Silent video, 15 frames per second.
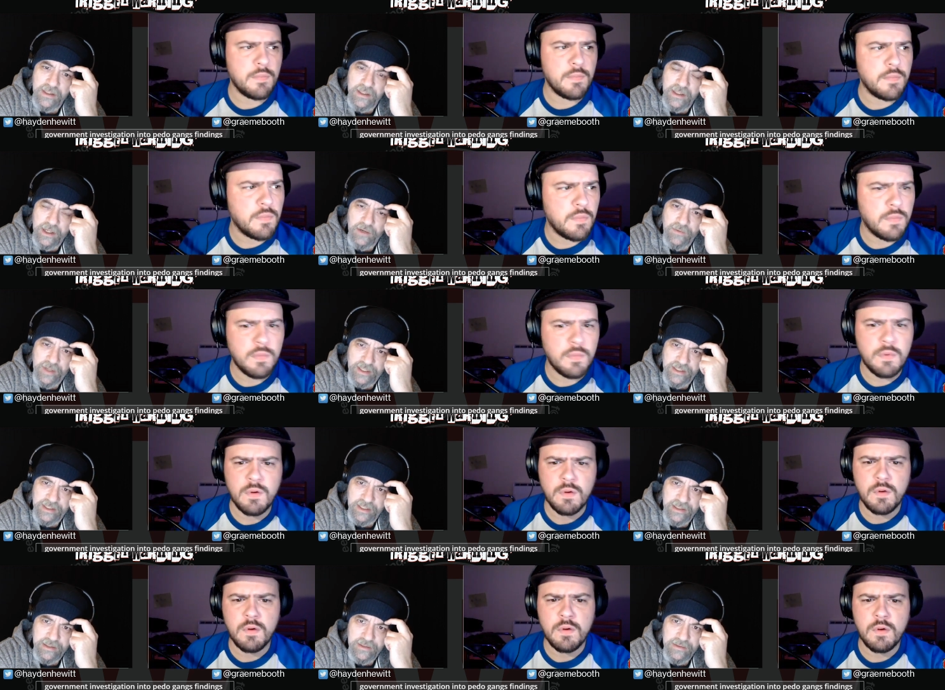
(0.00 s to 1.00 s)

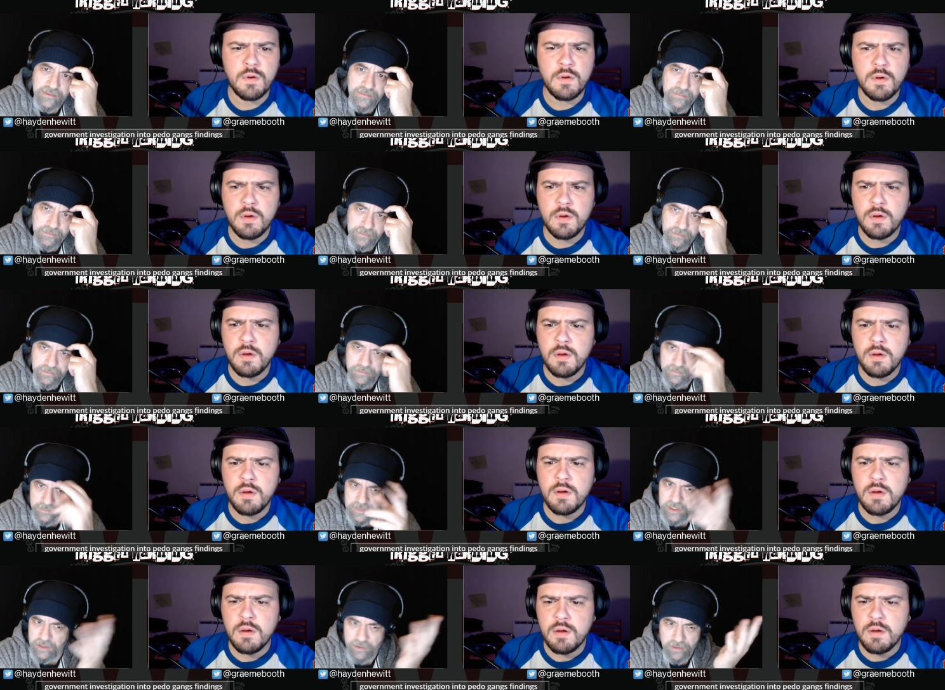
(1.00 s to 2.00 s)
Speaker 1: harassing
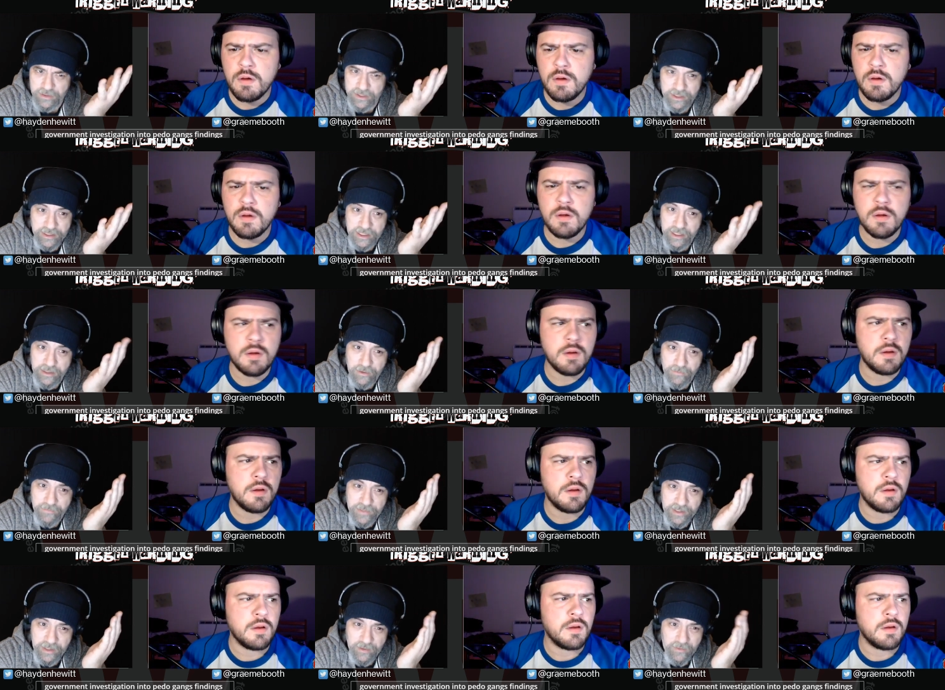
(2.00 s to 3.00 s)
the Yorkshire Tea
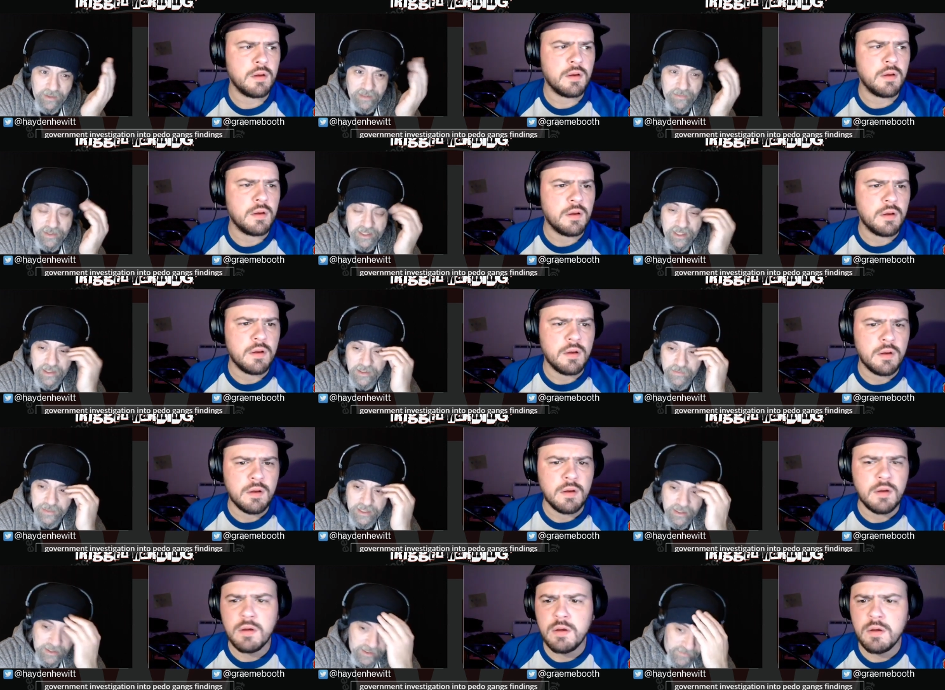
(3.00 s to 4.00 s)
Company or anybody else
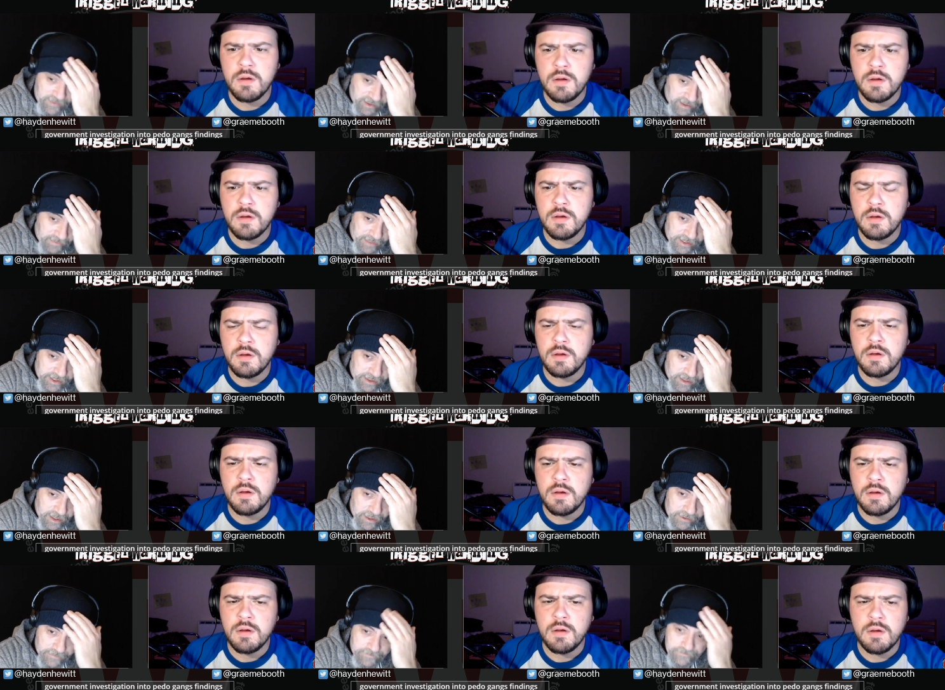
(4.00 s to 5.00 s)
because of it. Imagine
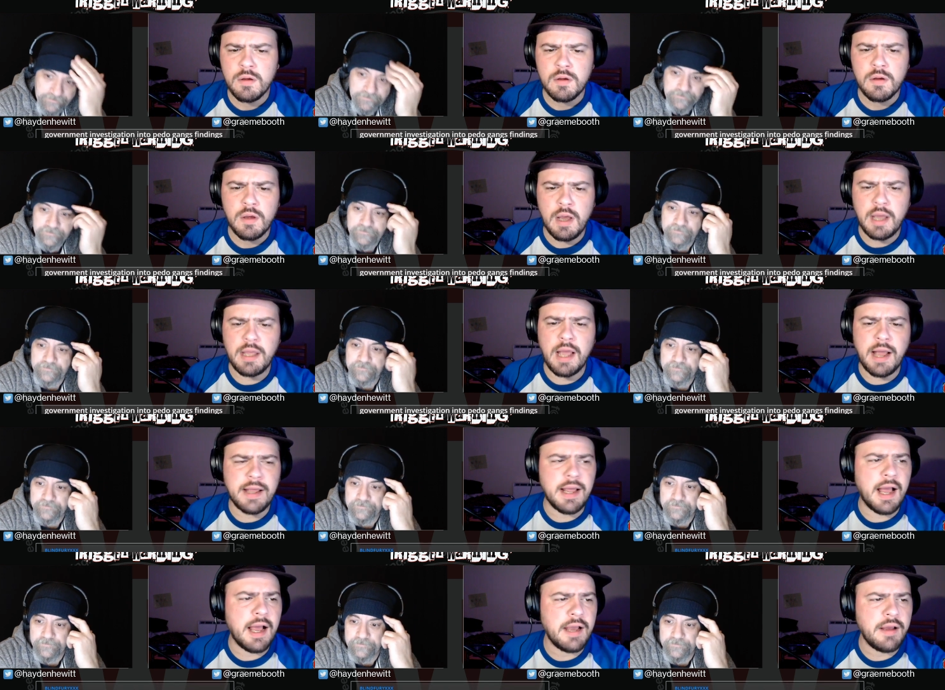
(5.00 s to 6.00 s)
that.
Speaker 2: I, I,
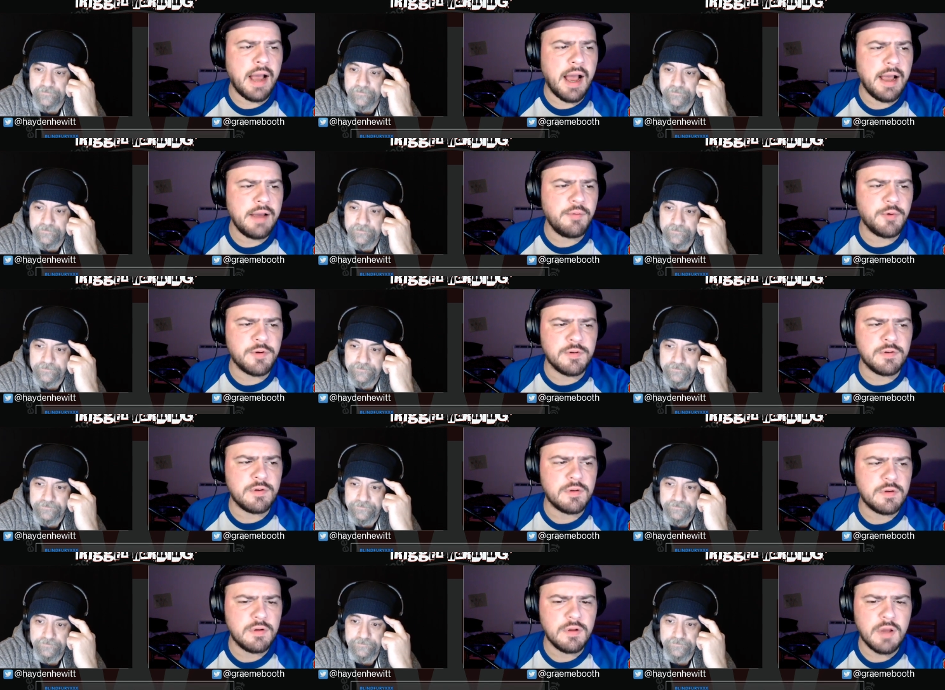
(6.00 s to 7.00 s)
I, I wouldn't
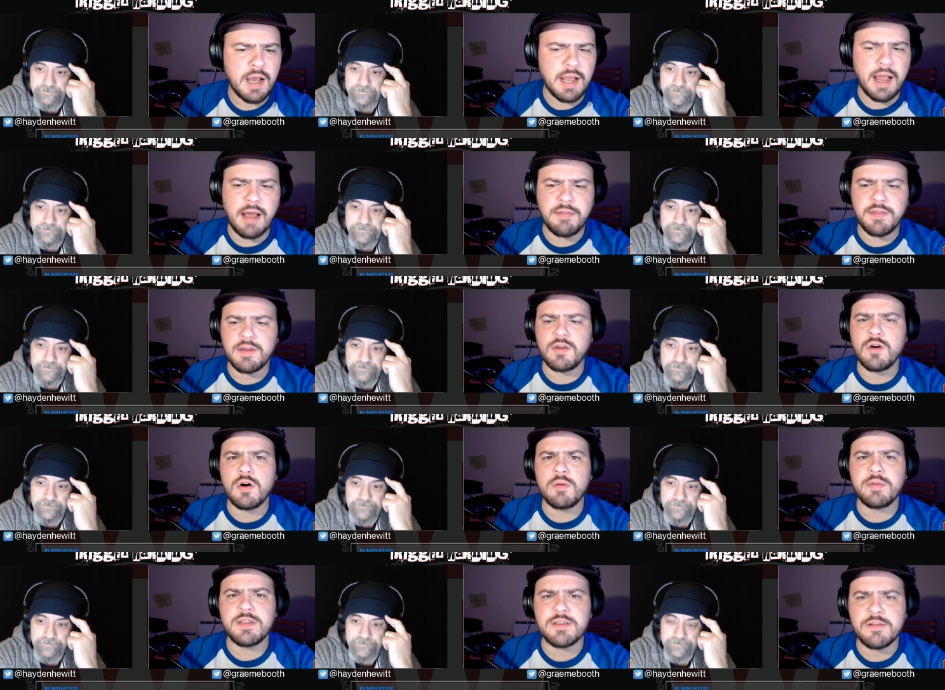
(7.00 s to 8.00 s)
I, I think
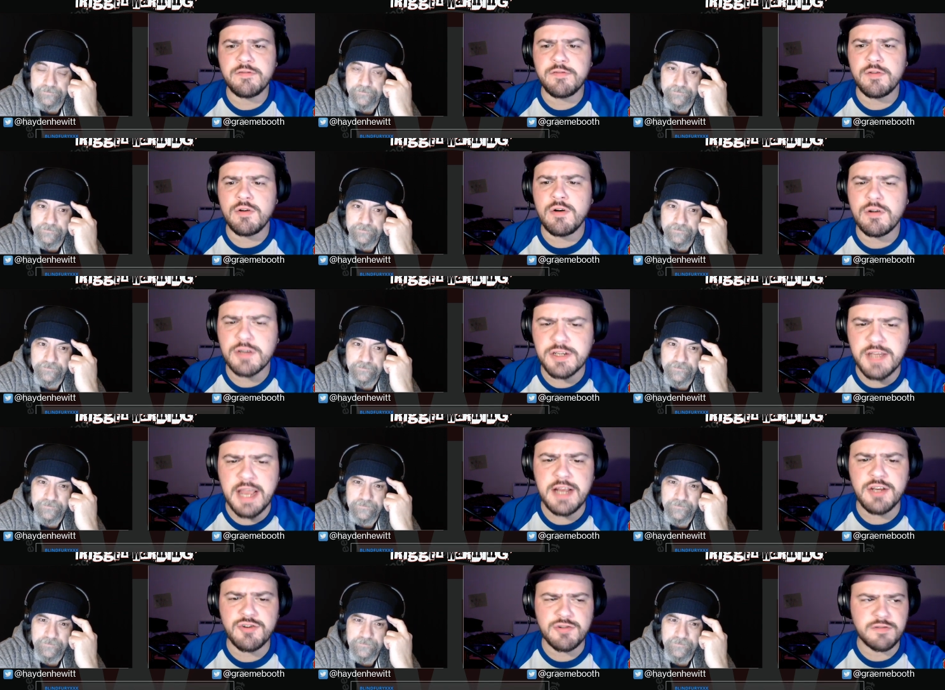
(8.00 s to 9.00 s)
Corbyn's a fraud, a
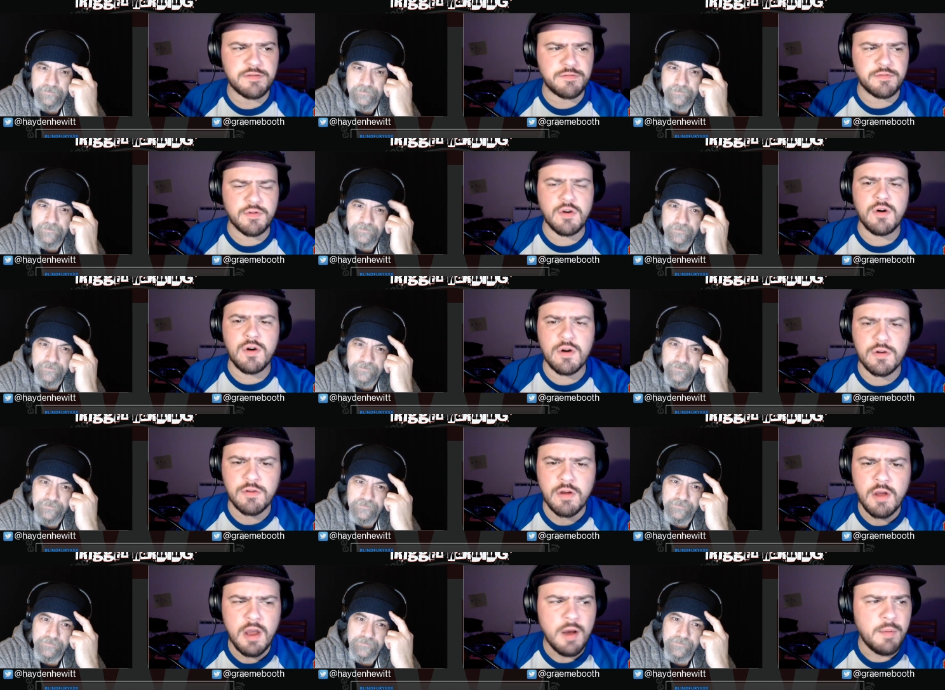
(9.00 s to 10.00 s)
dangerous fraud.
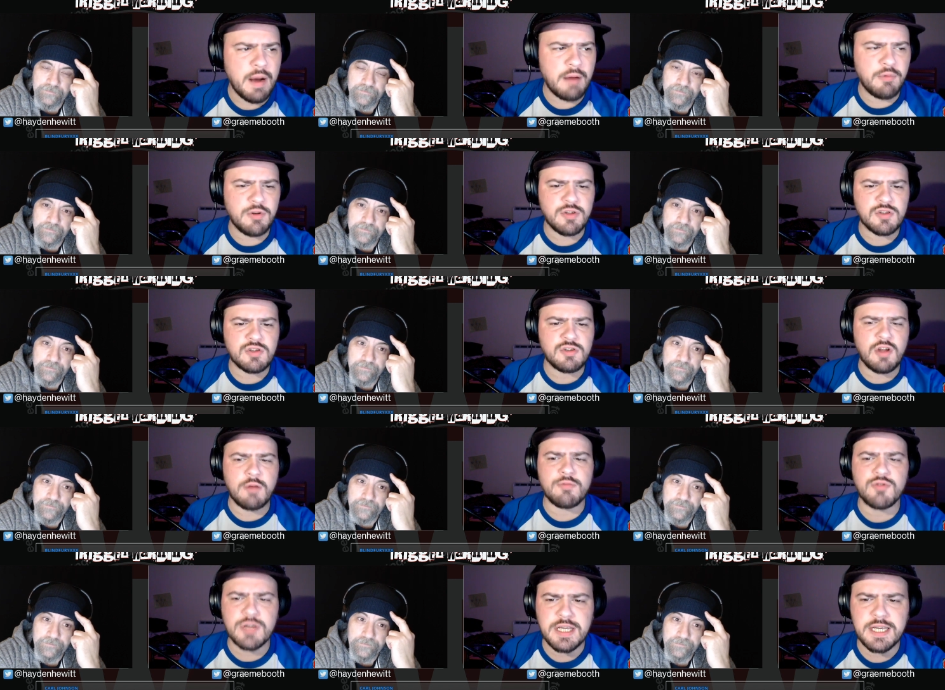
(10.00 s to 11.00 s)
But I wouldn't
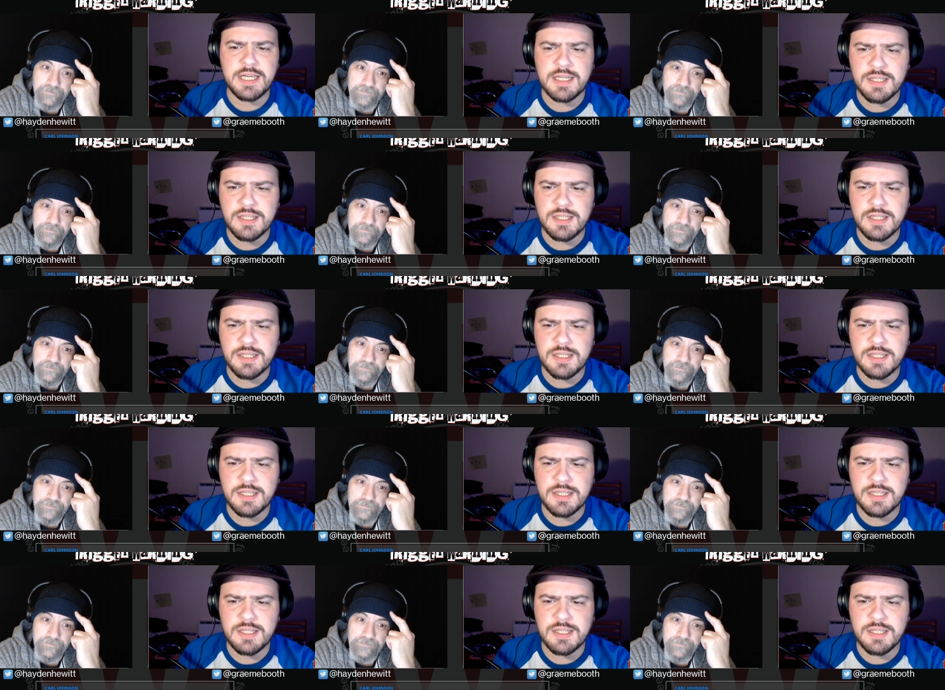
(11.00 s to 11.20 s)
stop drinking a